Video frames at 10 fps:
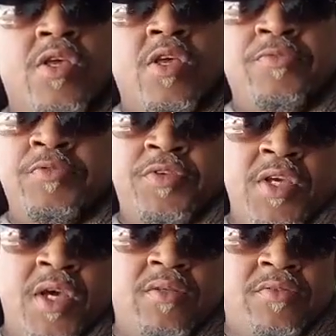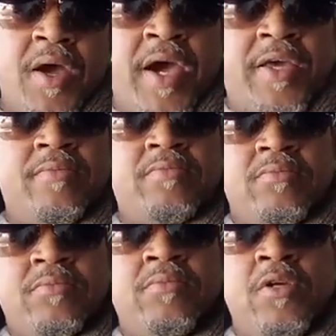if you see it, try it.
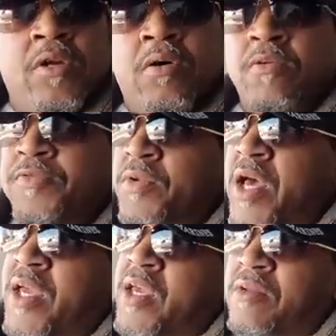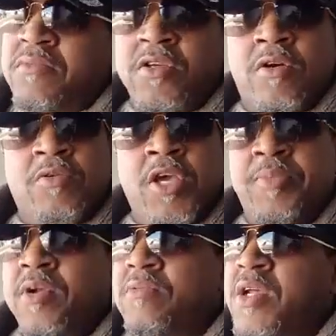If you like it, keep
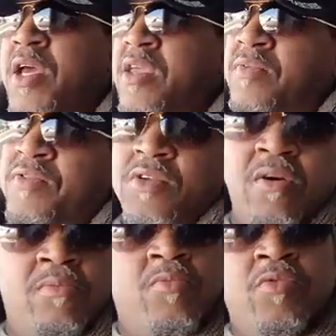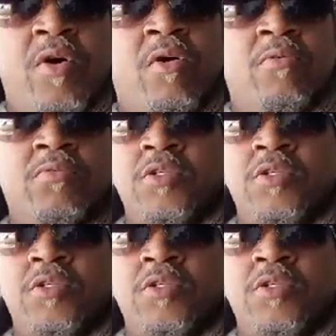it on deck. If you don't, move on.